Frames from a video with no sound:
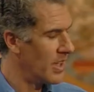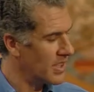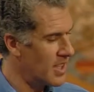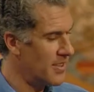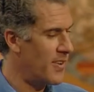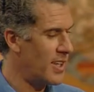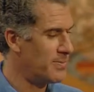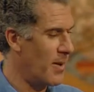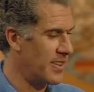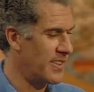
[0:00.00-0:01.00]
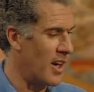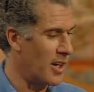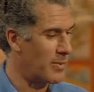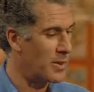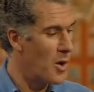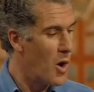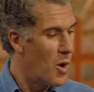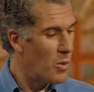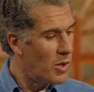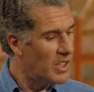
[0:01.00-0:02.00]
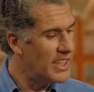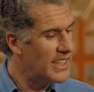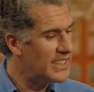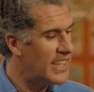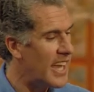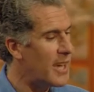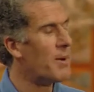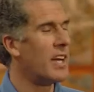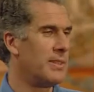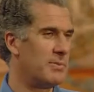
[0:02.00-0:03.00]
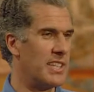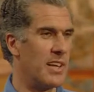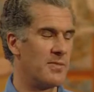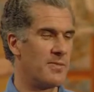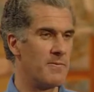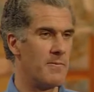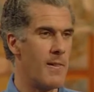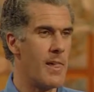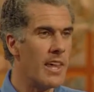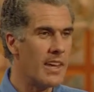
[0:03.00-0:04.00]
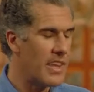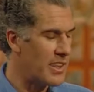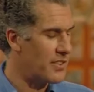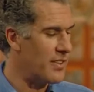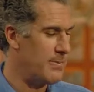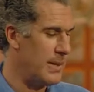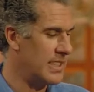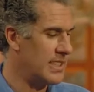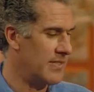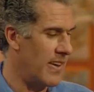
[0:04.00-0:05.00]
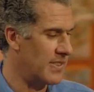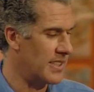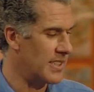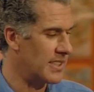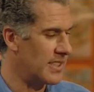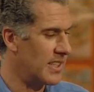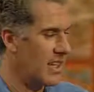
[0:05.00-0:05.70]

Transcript: So the first part of the argument. What did he say about himself? Here there are 3 pieces of evidence.